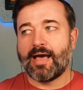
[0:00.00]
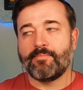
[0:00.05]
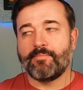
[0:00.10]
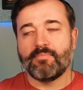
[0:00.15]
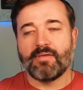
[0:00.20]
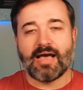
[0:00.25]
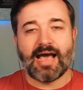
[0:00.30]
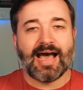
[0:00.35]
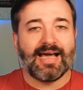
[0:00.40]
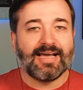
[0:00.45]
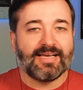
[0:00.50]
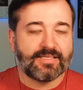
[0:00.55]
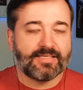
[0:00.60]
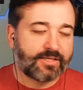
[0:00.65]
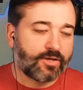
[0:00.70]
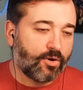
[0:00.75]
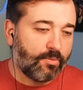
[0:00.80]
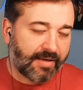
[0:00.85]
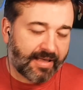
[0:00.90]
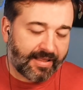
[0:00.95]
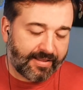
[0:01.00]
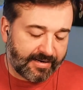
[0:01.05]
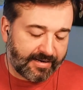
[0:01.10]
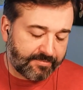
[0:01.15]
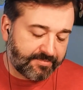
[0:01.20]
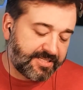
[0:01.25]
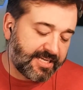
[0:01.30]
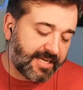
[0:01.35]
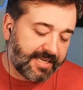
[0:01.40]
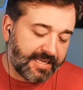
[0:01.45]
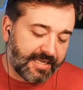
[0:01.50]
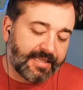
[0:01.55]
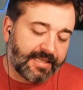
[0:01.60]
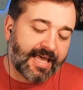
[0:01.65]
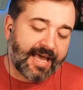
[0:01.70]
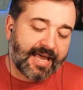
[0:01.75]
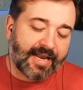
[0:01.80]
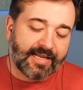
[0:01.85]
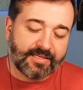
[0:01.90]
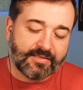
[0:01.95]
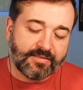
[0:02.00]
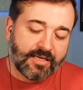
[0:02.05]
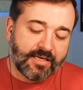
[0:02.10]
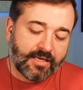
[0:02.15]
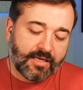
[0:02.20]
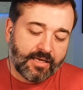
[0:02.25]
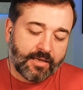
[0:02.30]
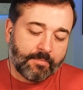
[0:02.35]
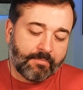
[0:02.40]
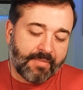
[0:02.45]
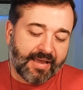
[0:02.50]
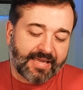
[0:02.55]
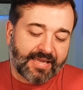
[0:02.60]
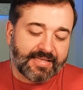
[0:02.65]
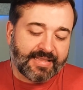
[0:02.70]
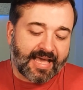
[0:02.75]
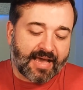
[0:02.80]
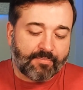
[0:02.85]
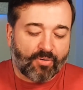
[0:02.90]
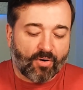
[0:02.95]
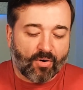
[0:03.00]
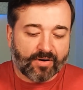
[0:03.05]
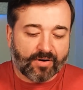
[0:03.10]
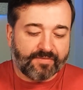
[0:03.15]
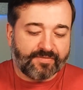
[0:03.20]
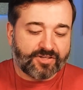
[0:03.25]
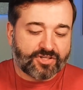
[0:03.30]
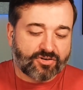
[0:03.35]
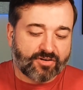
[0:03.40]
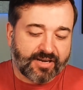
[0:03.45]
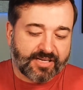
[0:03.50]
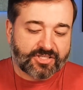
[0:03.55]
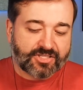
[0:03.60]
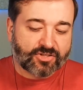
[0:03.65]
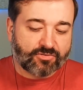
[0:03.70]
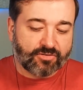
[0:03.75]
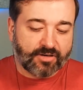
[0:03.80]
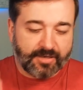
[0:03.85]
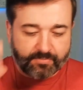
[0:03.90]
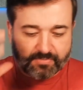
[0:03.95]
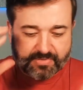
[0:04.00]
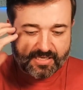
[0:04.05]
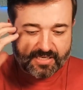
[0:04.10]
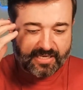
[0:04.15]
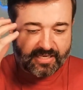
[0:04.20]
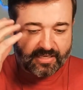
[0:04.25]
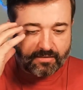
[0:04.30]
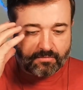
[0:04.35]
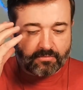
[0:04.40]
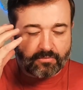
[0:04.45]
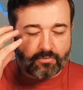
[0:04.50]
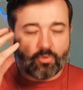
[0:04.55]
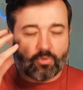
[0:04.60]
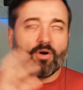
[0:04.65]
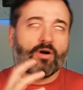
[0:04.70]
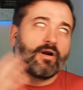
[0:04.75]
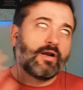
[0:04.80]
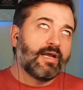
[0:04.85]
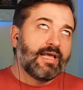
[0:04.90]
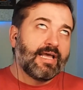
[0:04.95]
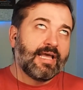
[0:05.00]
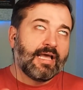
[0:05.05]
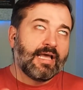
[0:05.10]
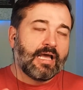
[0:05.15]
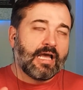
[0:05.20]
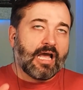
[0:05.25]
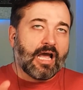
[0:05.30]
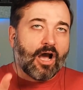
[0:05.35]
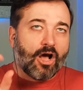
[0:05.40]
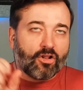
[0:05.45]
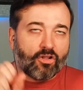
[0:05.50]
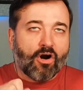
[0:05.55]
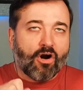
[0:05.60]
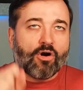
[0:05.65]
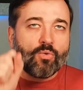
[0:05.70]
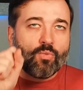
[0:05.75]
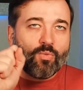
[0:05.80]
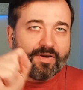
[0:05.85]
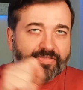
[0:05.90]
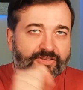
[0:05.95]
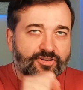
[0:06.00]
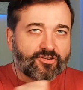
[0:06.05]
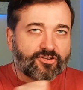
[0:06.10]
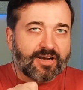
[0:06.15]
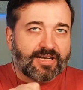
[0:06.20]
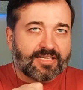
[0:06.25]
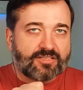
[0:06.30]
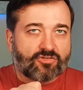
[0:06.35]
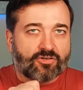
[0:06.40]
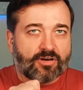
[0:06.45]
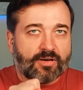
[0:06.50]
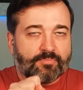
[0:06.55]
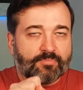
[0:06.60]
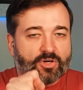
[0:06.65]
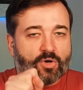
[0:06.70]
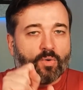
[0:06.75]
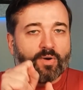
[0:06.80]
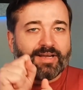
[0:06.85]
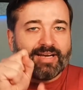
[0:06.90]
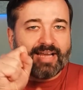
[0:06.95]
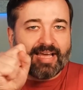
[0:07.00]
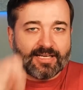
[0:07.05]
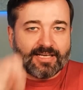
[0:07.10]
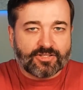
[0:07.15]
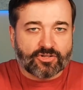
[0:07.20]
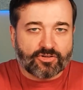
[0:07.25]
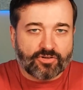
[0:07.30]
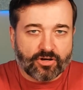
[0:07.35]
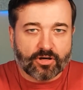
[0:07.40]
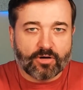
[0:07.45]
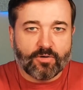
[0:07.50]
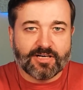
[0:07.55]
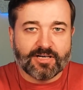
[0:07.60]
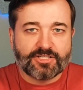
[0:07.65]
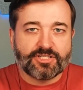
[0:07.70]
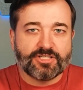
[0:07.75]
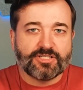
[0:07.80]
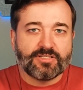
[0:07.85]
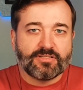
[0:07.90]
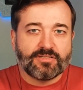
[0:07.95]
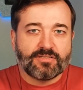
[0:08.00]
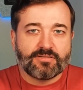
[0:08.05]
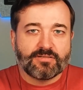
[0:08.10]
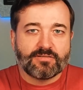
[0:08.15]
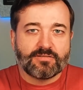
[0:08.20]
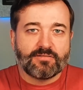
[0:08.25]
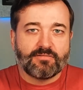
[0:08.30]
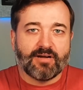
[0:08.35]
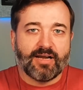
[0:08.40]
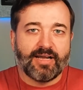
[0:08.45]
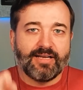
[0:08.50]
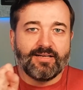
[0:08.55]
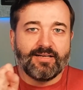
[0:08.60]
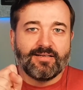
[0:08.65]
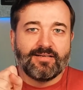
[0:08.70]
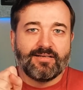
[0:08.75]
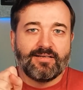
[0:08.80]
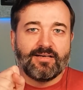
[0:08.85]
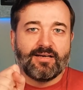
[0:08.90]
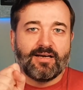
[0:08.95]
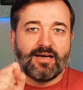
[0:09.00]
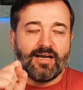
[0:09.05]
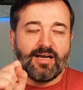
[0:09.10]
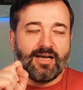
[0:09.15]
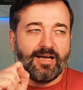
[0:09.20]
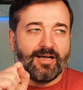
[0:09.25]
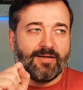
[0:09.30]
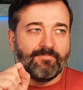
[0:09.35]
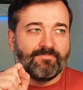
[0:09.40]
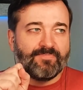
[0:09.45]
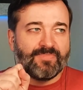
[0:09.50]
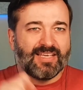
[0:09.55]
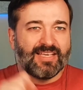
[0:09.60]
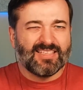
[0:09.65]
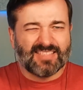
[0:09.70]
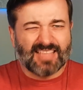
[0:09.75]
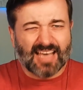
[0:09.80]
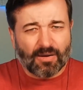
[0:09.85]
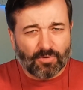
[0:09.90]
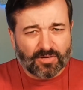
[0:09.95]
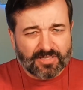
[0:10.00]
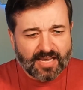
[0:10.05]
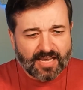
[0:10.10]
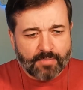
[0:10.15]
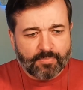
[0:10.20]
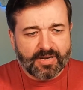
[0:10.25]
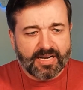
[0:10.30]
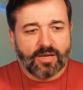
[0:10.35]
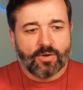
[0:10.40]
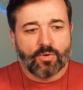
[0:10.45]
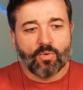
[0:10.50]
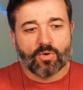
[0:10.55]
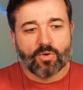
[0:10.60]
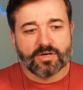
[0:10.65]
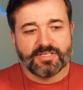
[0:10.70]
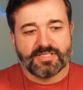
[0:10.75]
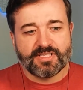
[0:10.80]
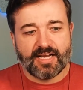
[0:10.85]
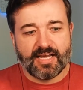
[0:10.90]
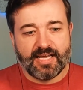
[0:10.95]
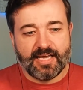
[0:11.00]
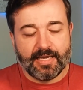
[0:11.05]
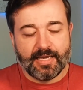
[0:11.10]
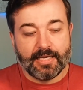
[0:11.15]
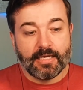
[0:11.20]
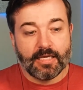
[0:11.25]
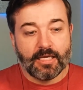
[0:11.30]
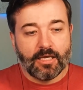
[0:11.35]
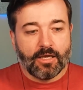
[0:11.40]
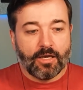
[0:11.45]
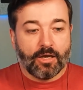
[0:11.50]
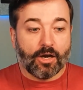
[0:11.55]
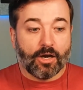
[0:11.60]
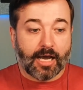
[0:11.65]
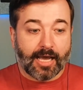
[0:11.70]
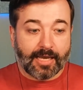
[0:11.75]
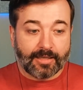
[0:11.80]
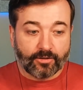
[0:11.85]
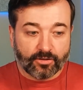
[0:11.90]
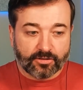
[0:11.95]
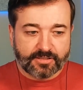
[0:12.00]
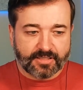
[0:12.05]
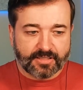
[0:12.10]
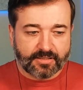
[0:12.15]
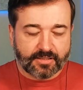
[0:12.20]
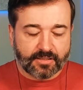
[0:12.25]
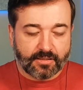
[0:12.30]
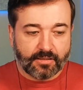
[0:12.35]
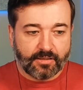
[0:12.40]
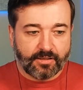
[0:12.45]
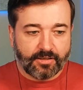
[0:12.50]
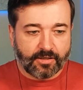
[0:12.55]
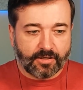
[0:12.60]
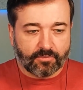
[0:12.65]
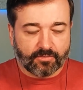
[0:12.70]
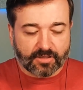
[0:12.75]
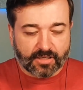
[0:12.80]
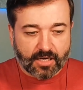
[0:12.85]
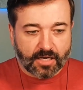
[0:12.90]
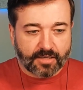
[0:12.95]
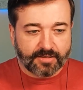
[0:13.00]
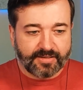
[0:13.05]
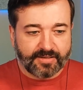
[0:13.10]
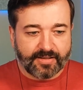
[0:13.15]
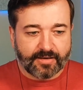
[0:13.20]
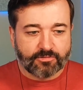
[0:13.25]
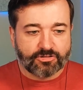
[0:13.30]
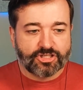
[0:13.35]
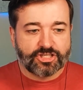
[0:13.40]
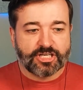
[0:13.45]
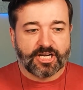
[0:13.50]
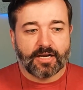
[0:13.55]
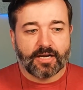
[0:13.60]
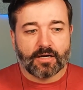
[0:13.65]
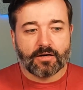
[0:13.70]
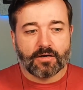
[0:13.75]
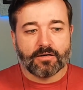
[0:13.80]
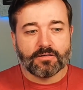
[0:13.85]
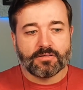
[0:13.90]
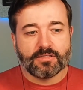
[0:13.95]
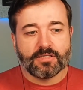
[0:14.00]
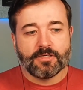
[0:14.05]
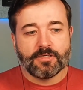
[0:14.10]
as Copilot, I'm taking that and making that part of the transcript or along with the transcript going to answer your question, right? Is that what's happening? Or is it I looked at the content that was shared,